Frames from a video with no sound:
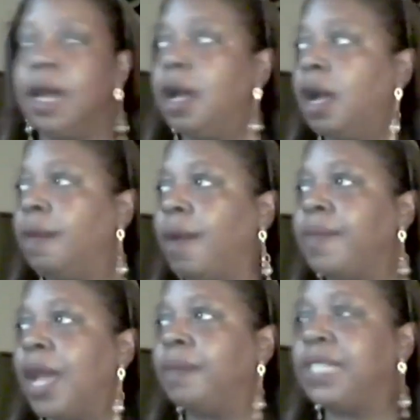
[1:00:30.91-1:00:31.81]

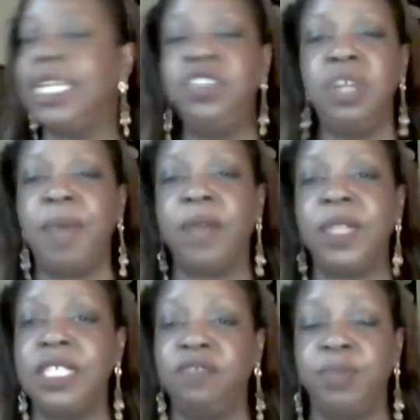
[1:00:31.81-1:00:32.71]
I'm teaching
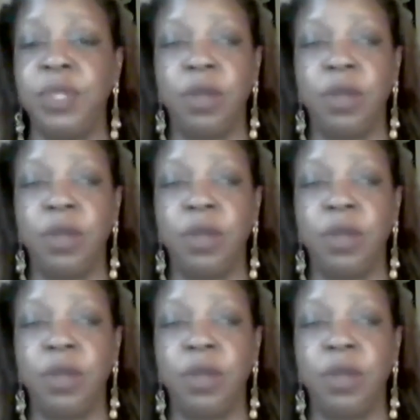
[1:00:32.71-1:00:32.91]
about this,